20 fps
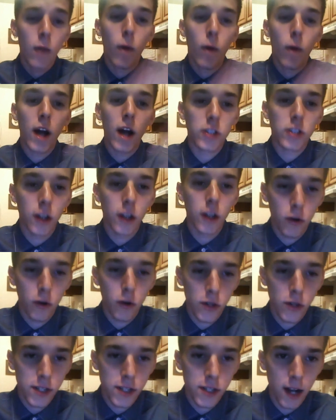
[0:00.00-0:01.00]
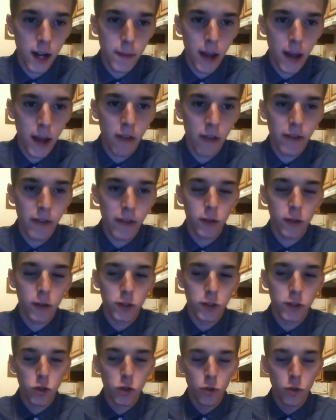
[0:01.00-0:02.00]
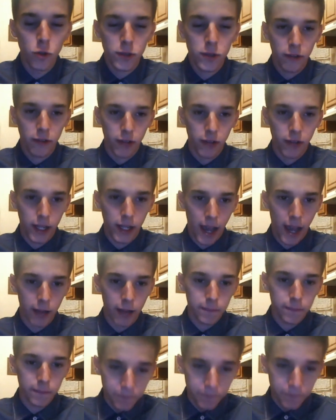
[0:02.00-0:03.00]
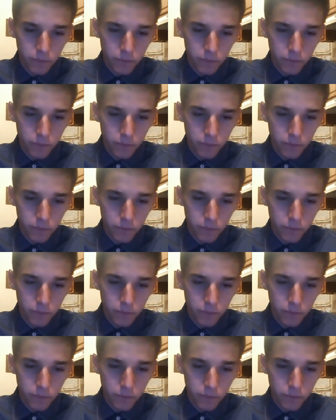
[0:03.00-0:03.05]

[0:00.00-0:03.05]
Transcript: Watch, Chris and Honey Powell videos, YouTube, stuff like that.